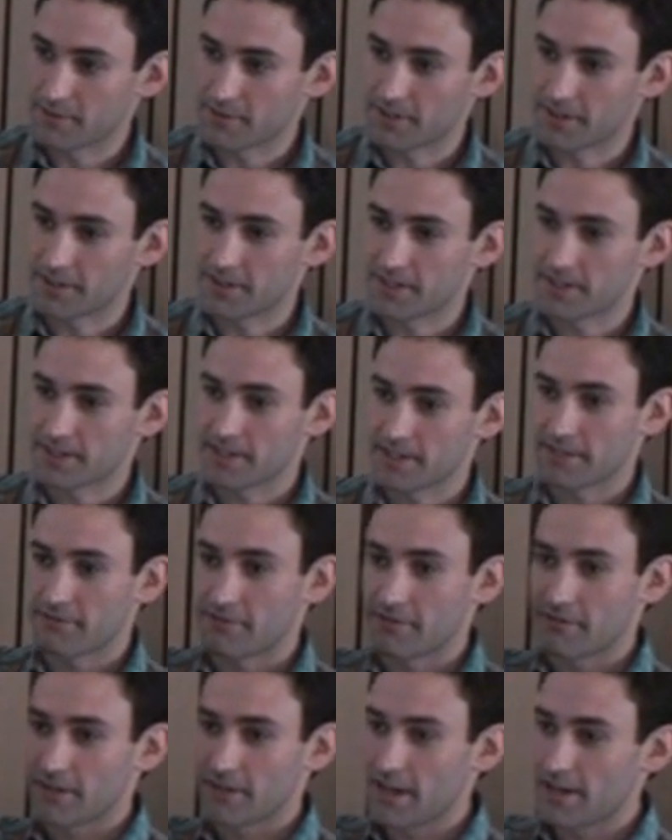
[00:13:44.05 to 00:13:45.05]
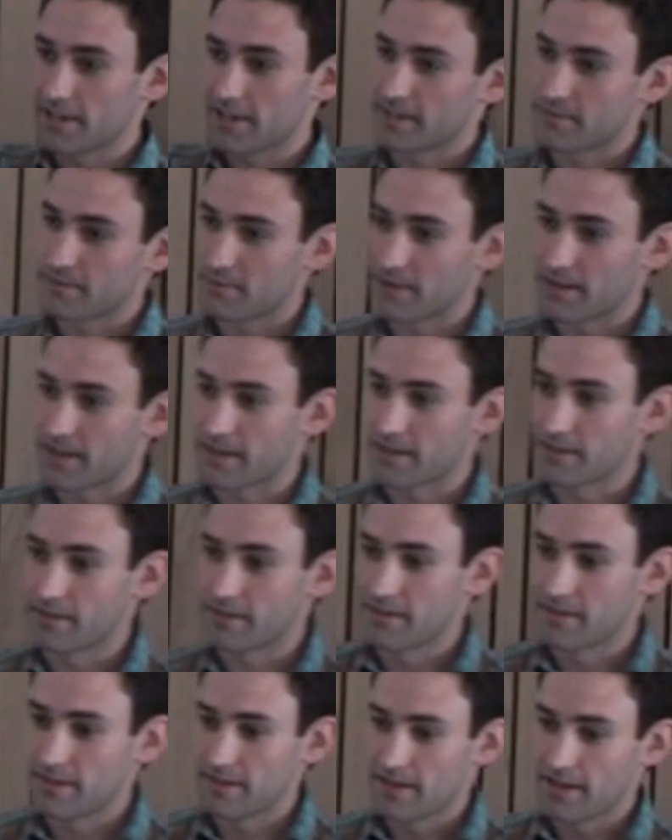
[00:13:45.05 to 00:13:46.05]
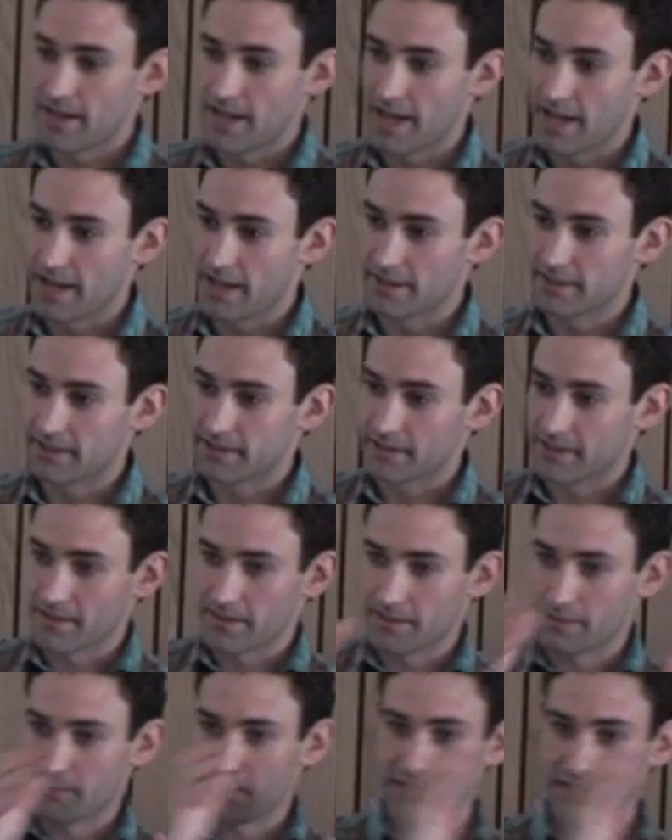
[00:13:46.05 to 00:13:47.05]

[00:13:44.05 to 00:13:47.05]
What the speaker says: strategy as everyone else is playing and the